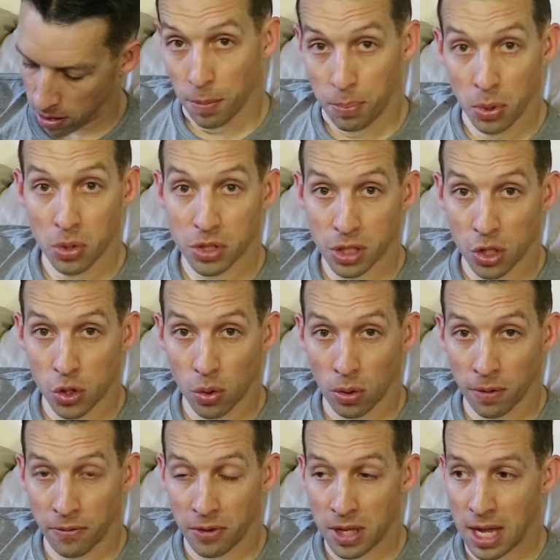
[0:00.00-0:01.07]
The boost
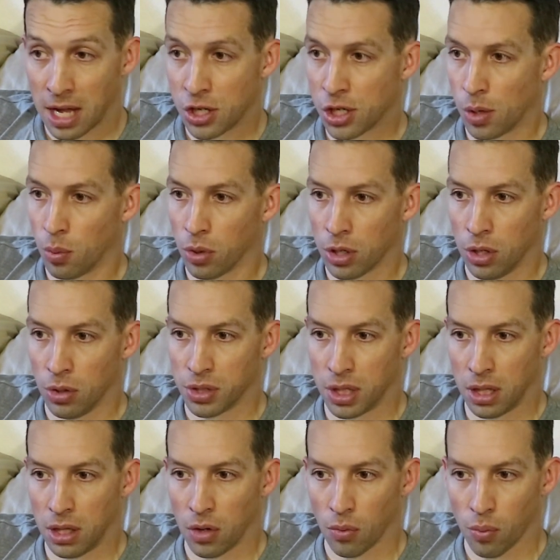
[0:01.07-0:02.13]
controller for the engine, we're
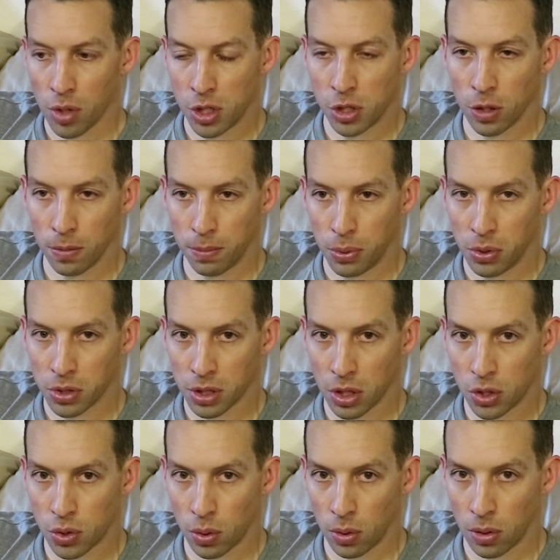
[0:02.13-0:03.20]
using the original boost
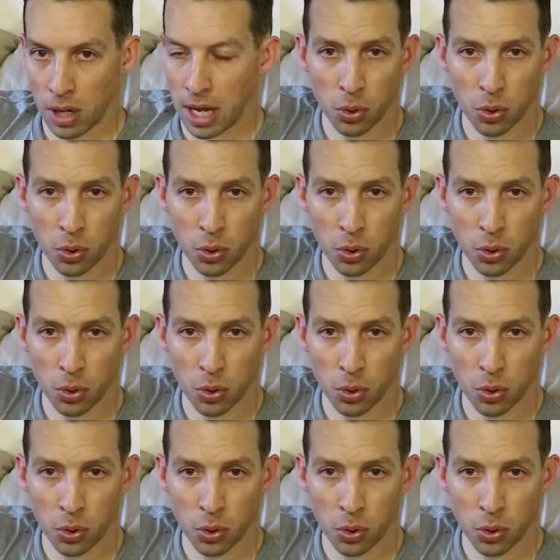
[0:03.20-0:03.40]
controller,